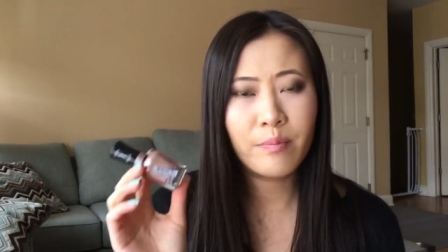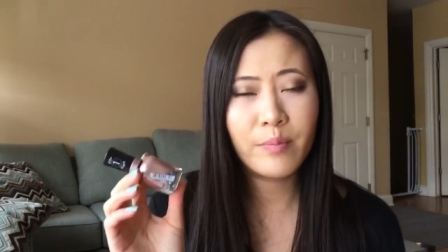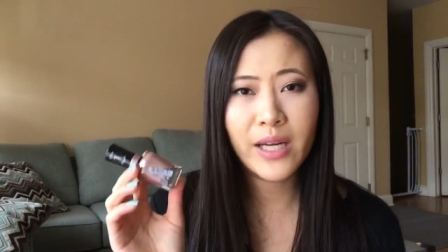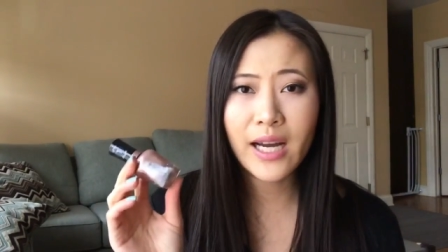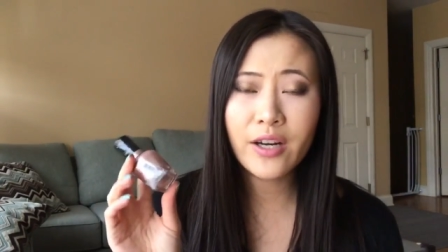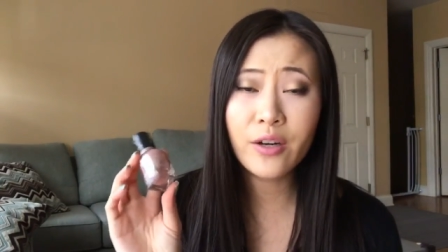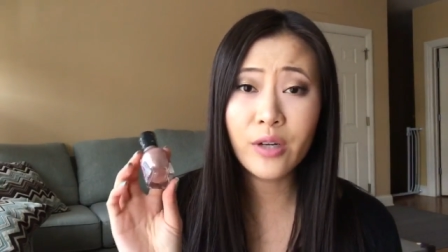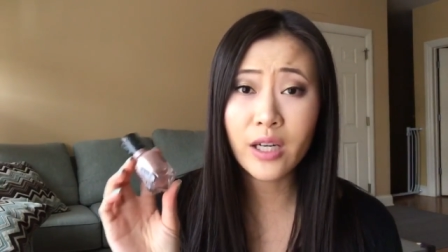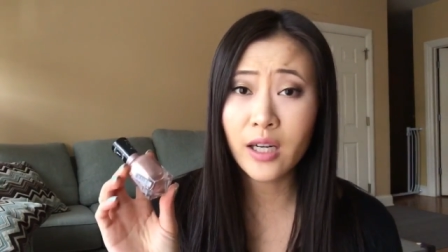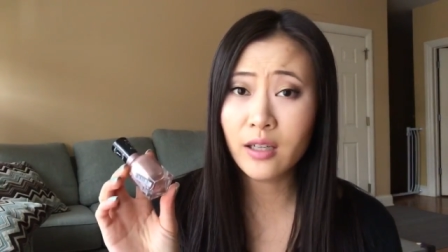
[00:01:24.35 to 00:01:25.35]
But I know
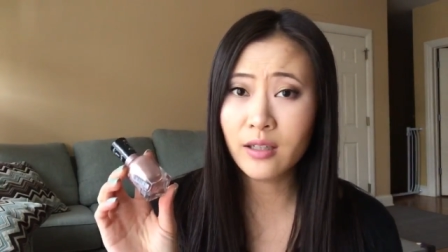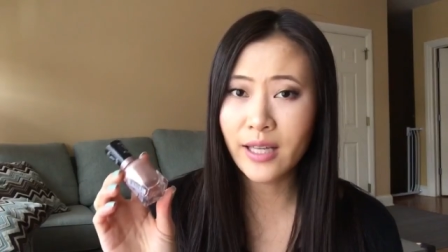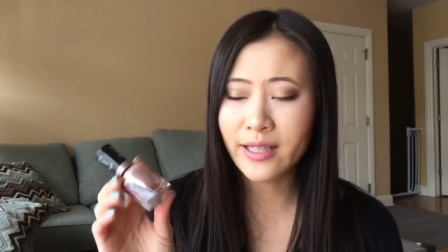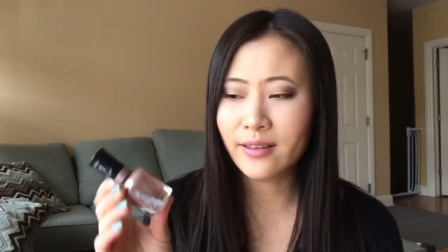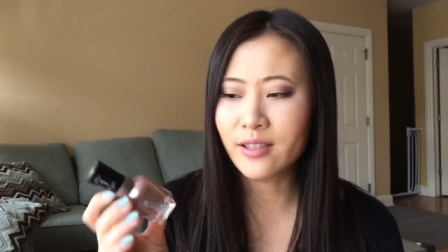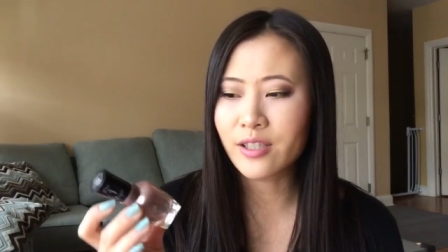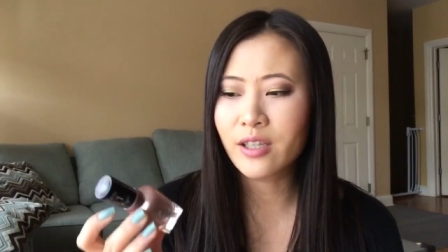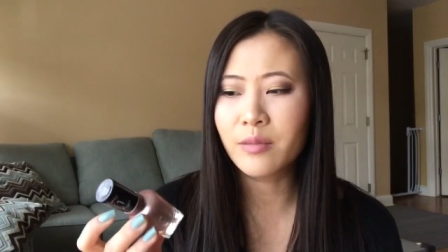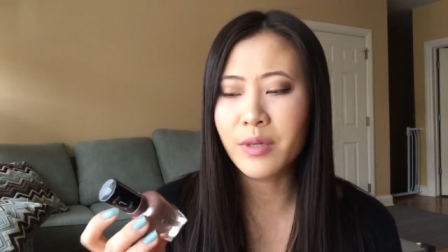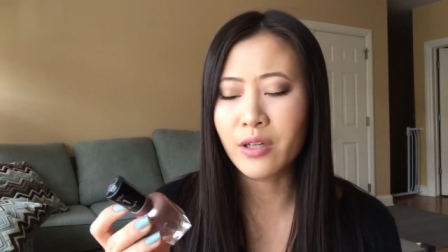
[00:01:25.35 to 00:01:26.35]
a color like this
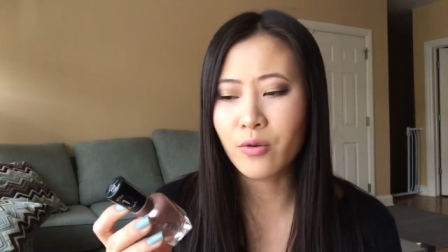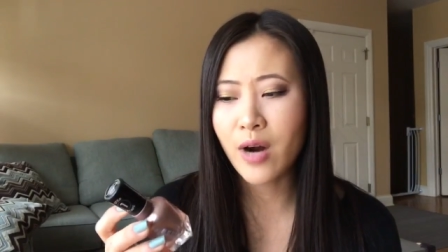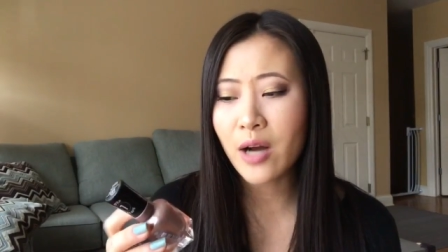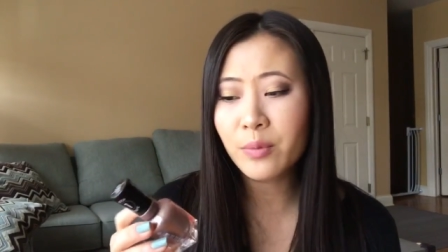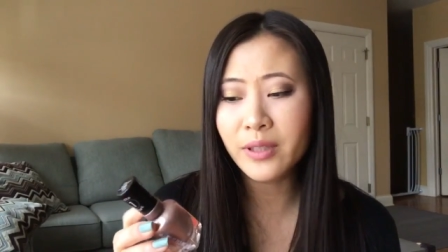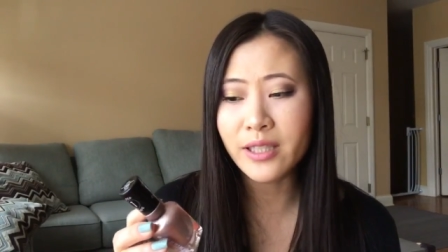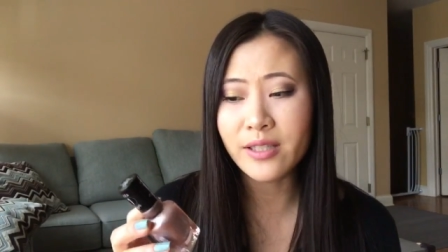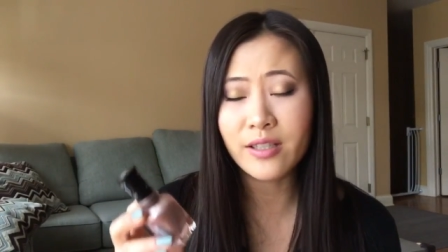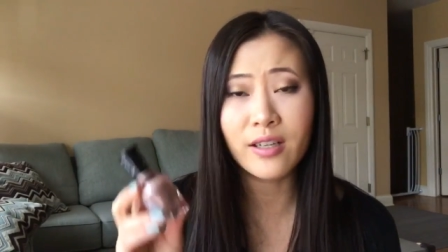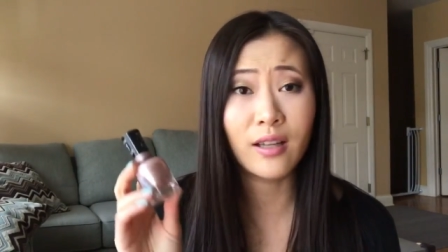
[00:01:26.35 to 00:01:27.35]
could be a crowd
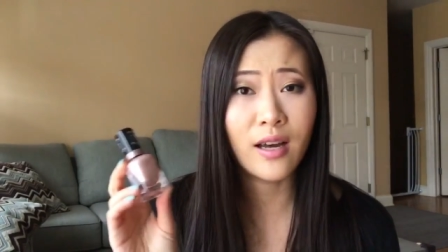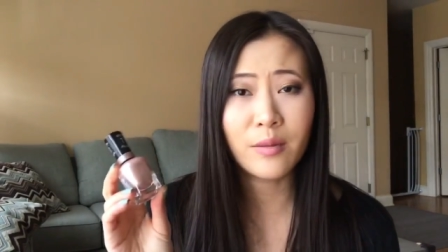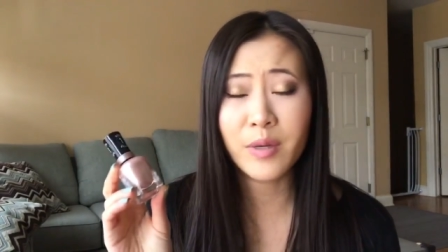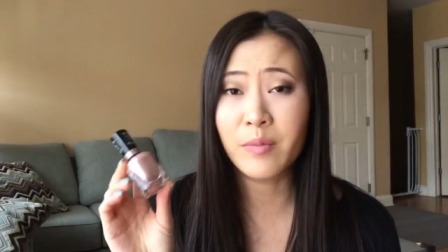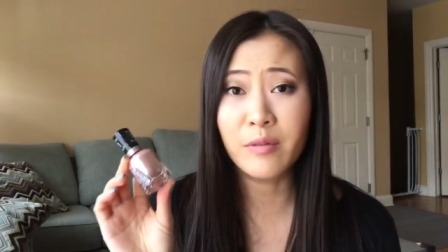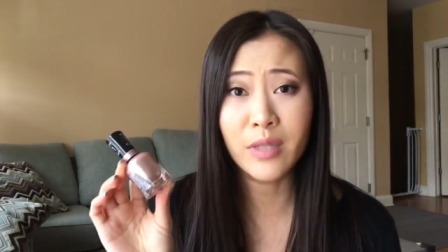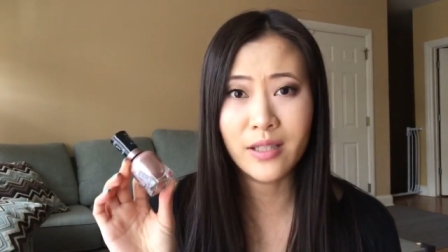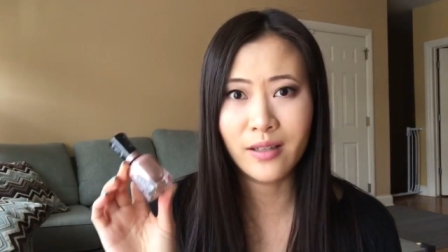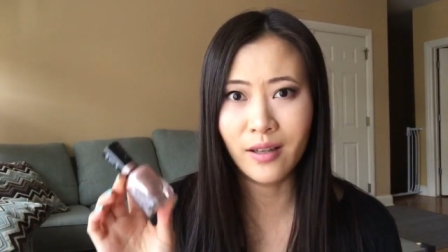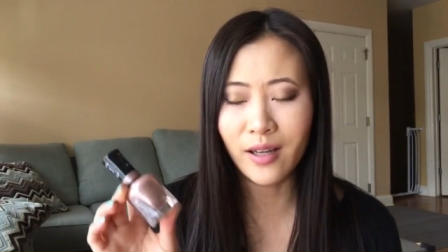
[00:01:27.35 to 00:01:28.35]
pleaser. A lot of people
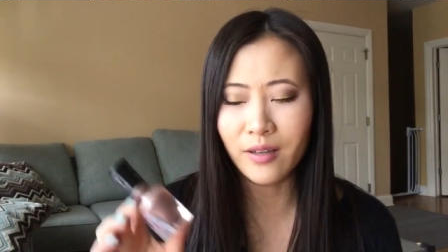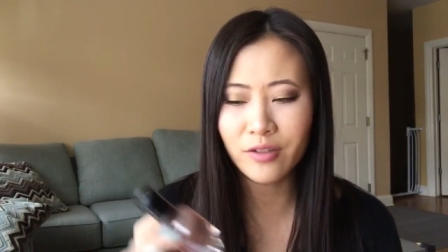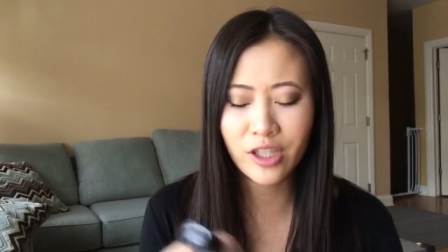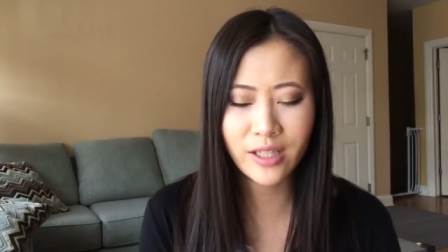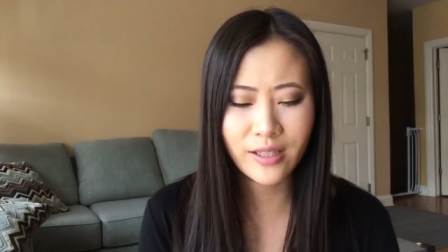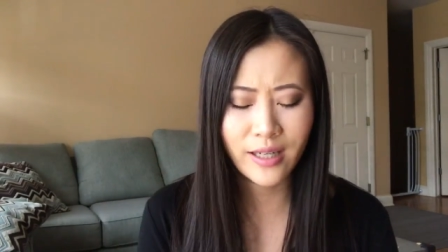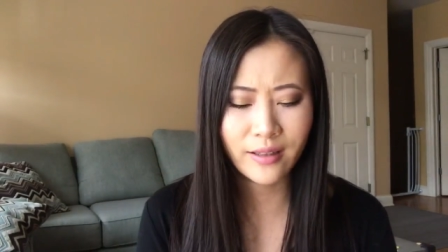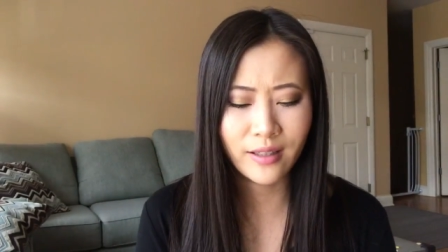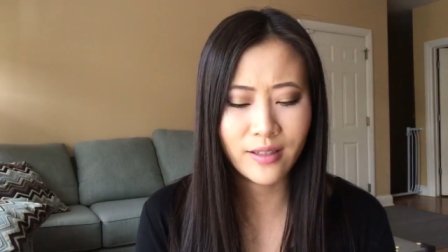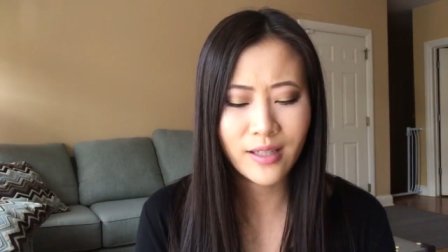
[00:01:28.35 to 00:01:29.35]
must love shades like
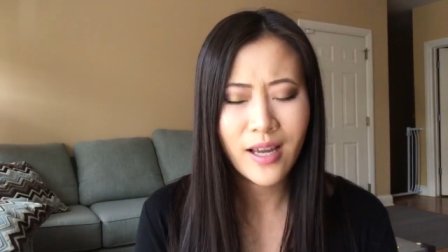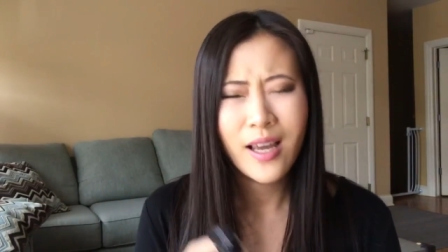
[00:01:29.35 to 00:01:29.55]
this.